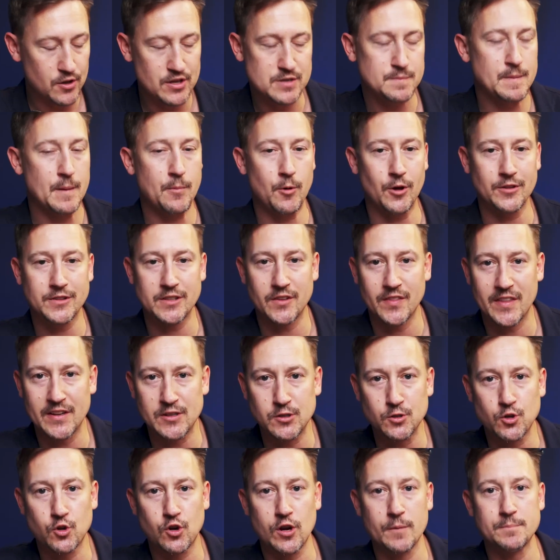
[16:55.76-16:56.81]
I know there's people out there that
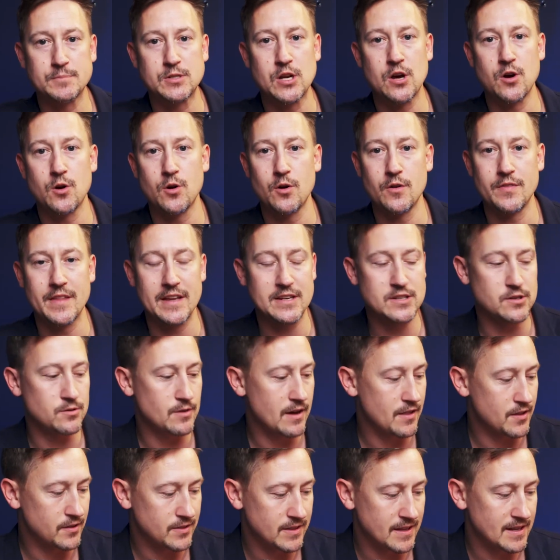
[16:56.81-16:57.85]
do crypto and they
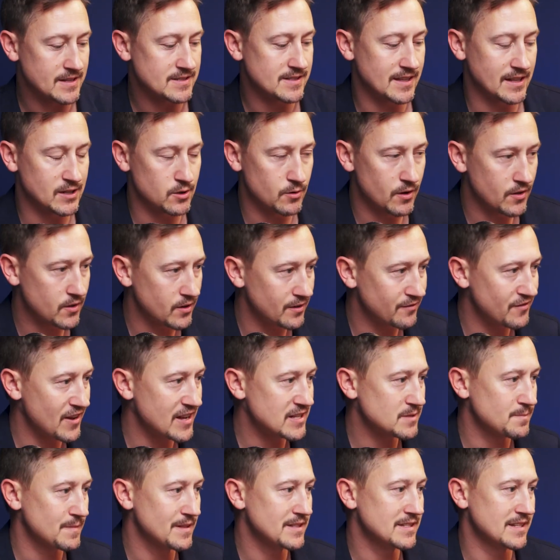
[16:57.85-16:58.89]
do other things and they do other
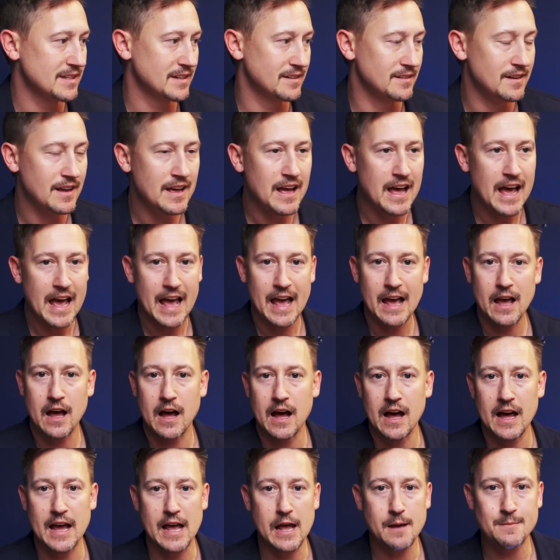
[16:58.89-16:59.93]
investments and
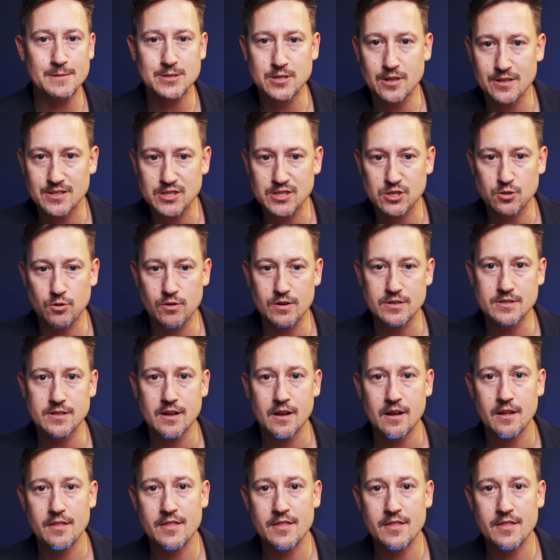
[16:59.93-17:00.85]
Amazon stores.